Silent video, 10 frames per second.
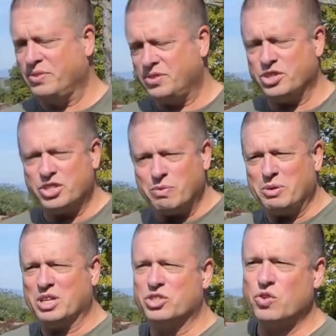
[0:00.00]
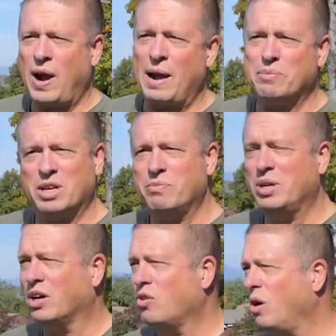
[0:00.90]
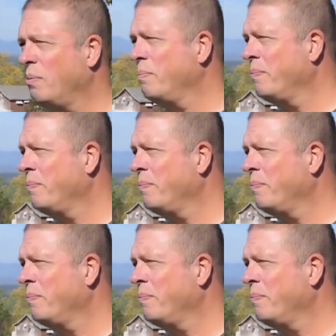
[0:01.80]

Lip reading: Just give me a scrap, give me a crumb.